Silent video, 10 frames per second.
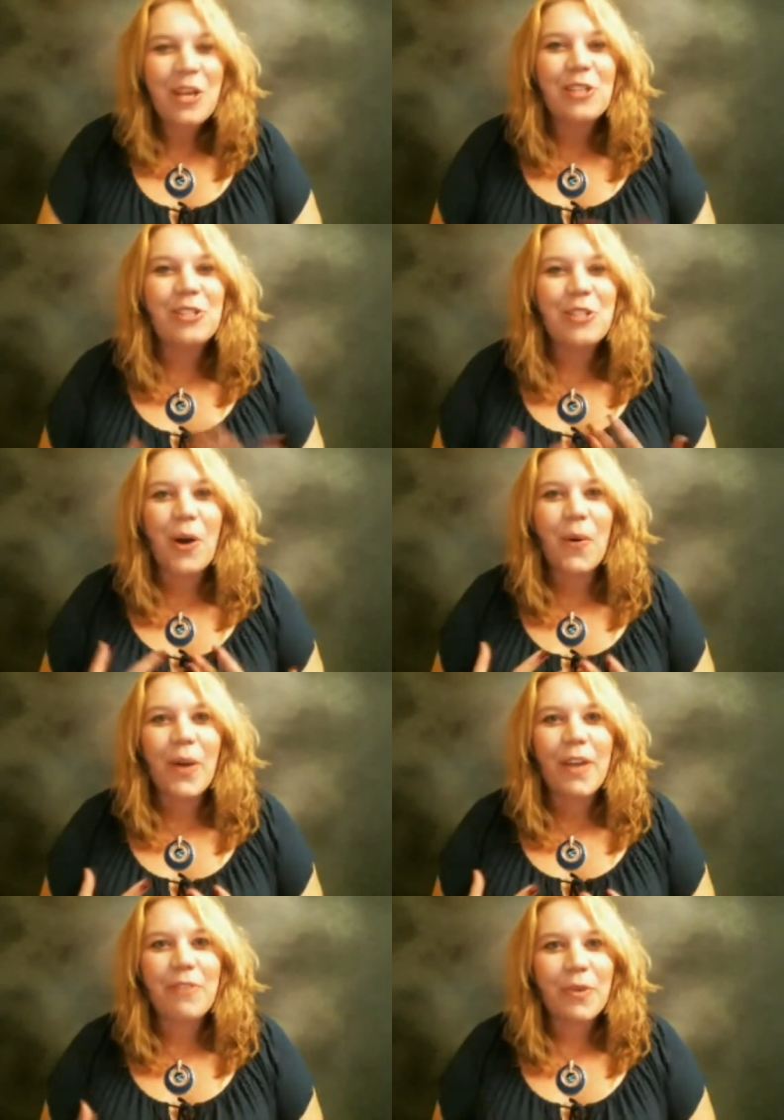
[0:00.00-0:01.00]
So
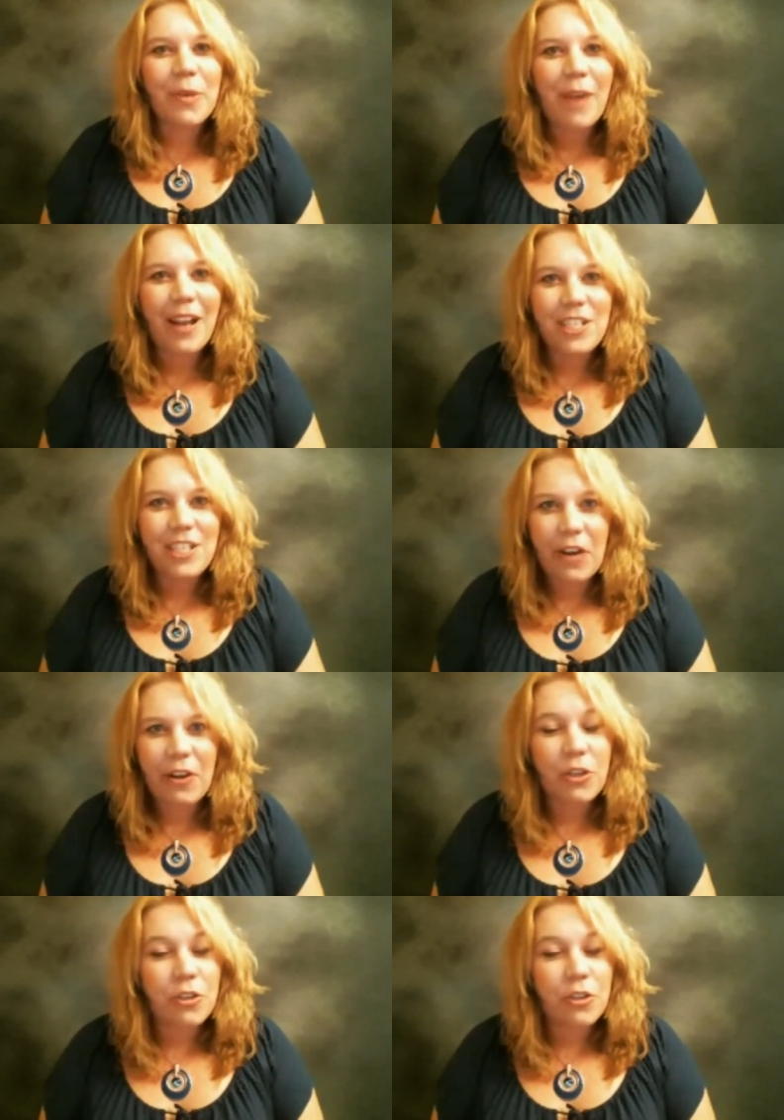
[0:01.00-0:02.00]
if you wouldn't mind
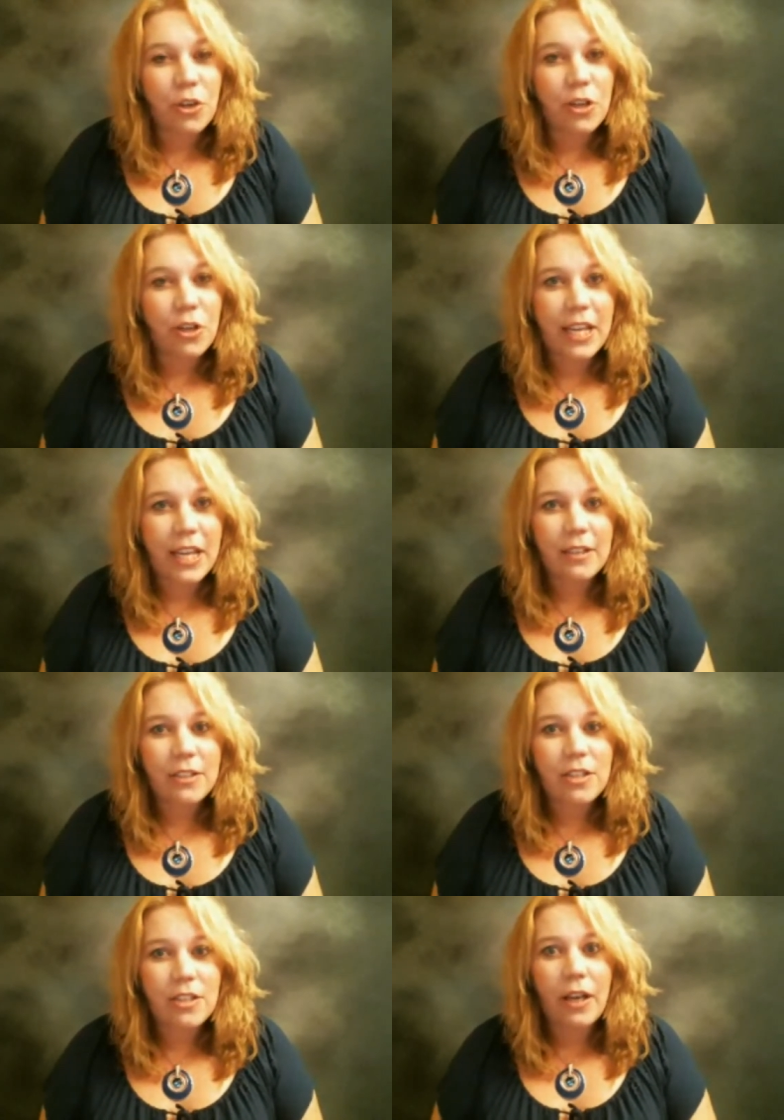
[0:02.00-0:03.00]
sharing your journey,
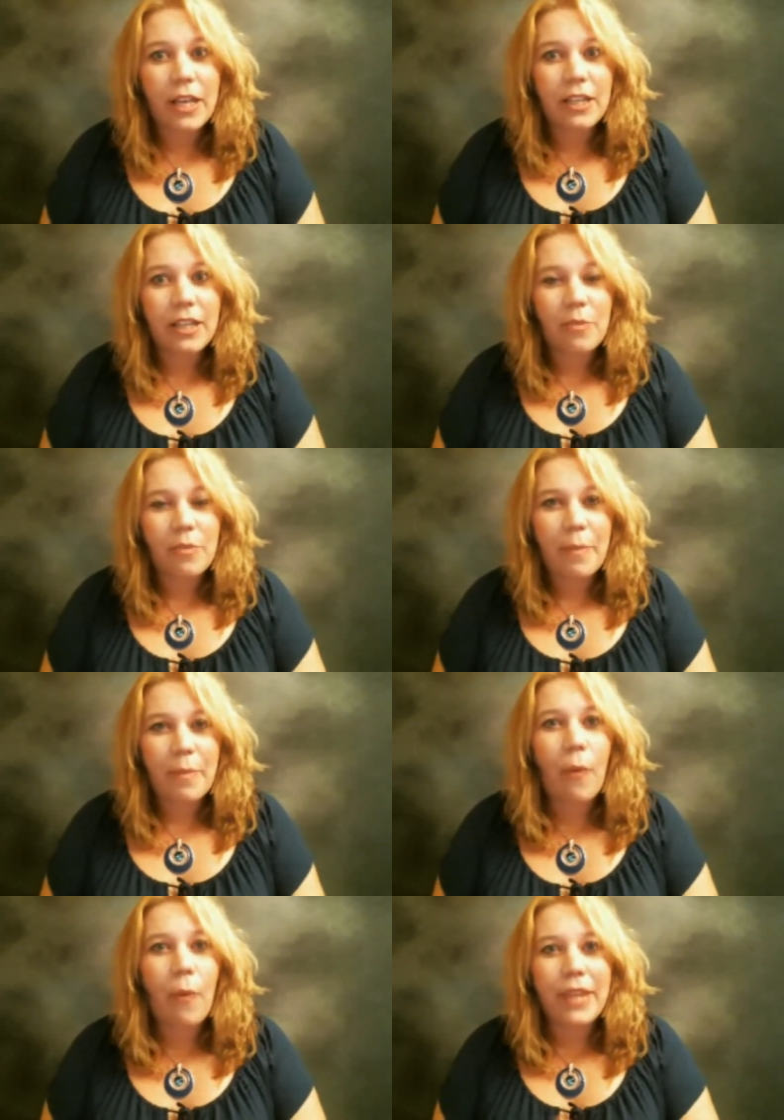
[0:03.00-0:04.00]
talking a little bit
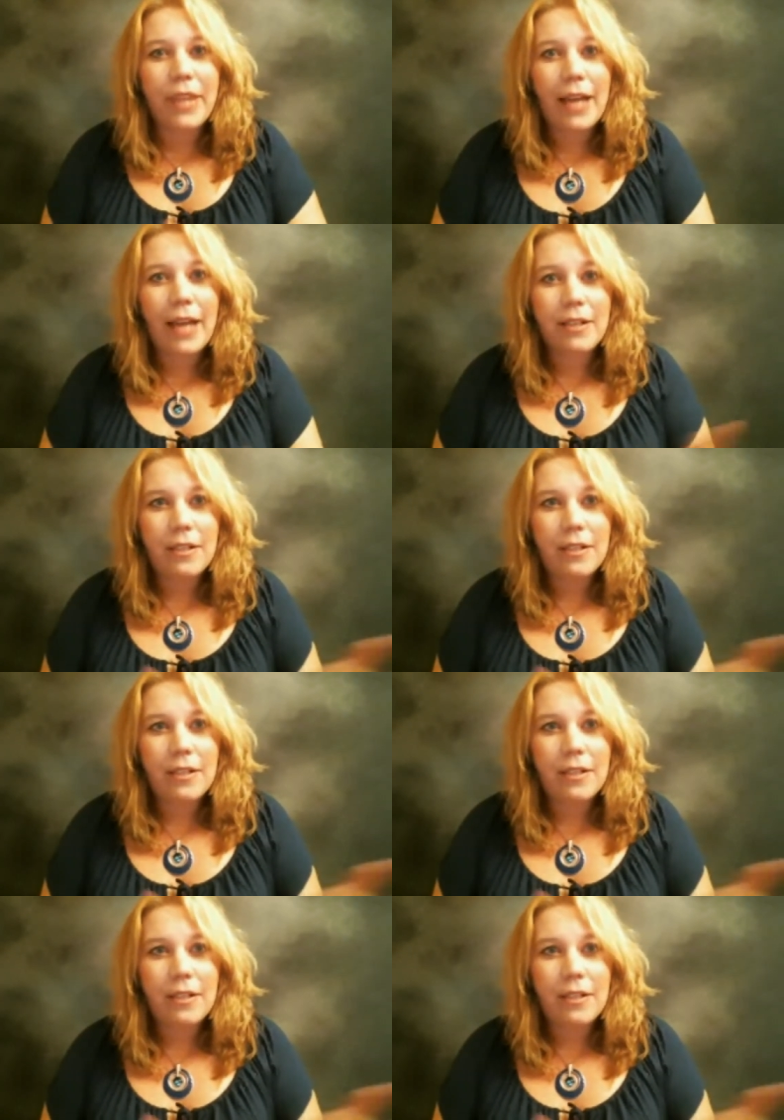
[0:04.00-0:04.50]
about what that,